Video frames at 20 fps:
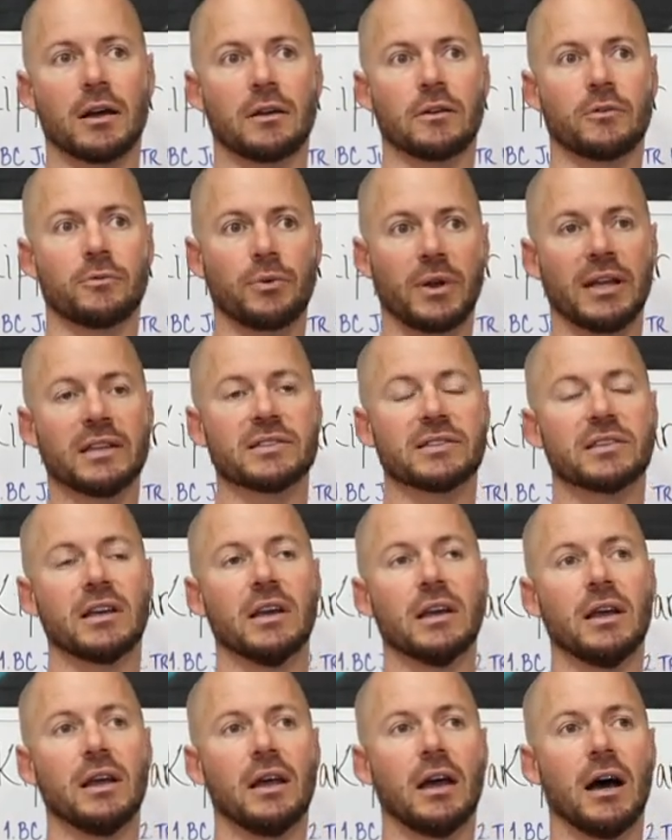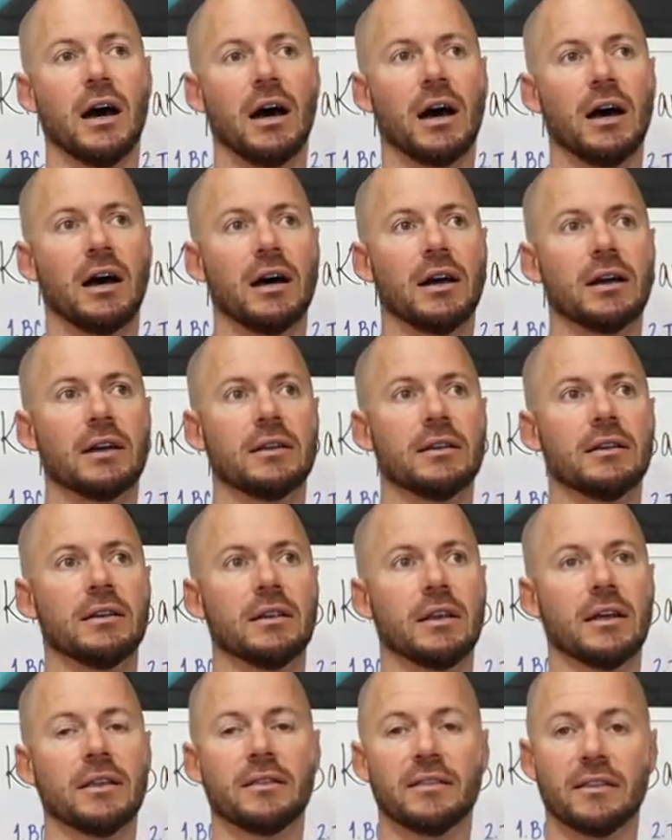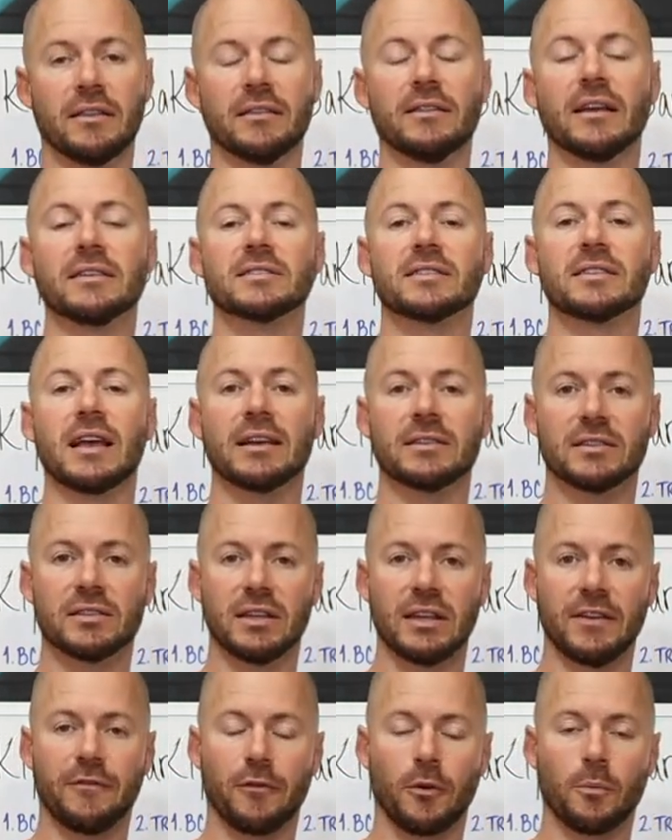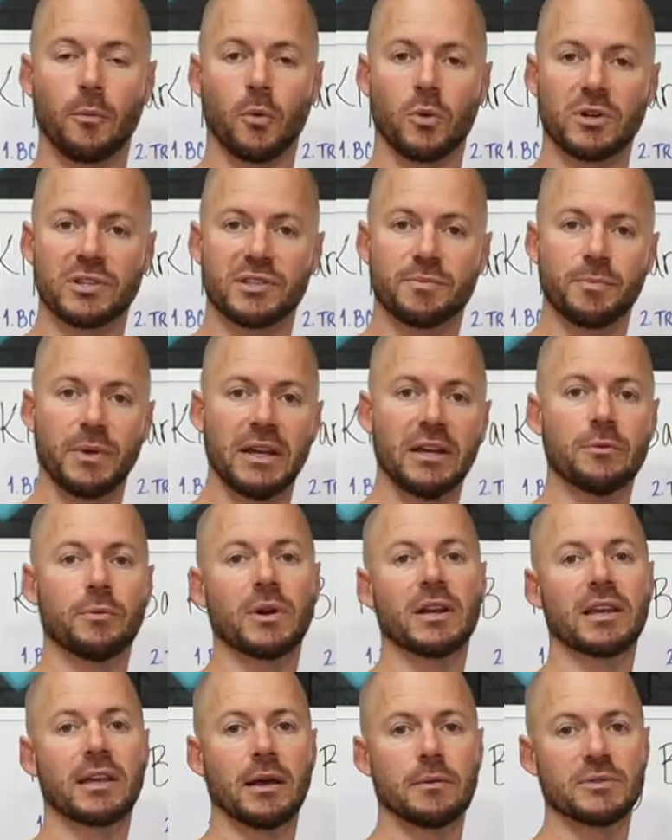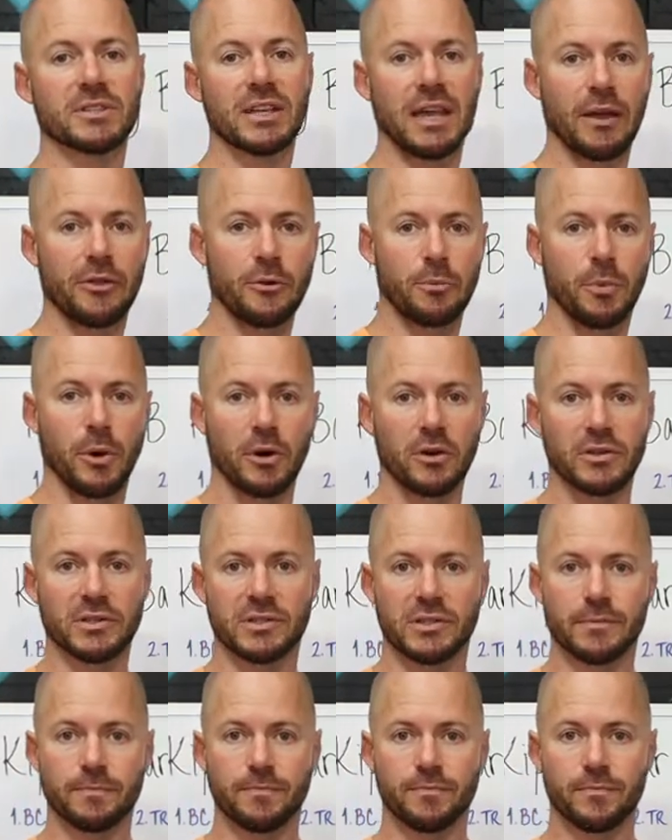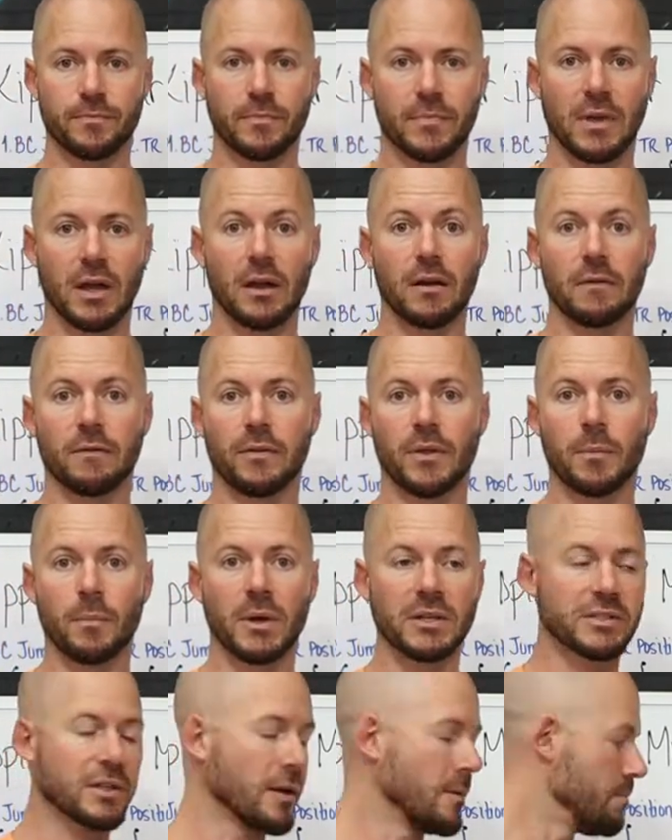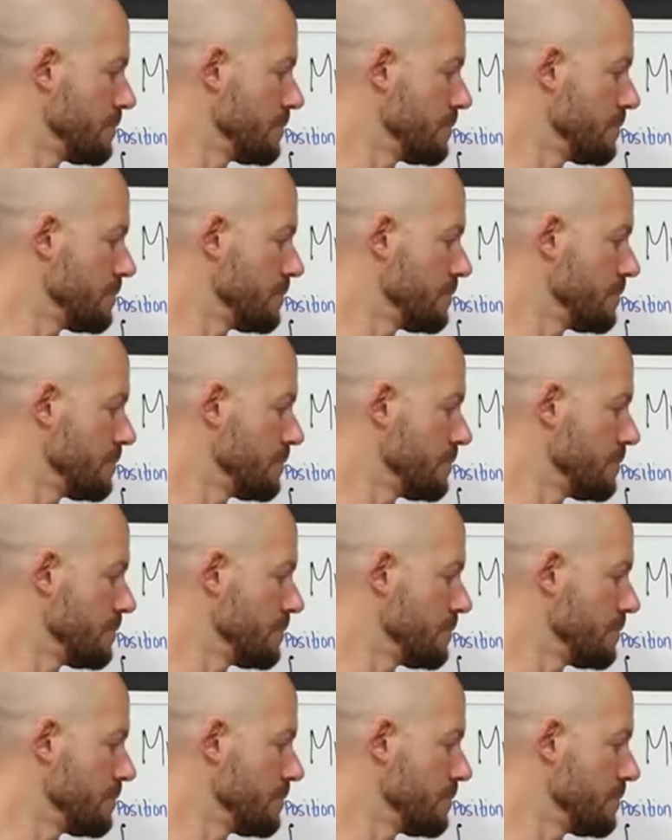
creates the necessity for more speed when it comes to the other parts of the muscle up.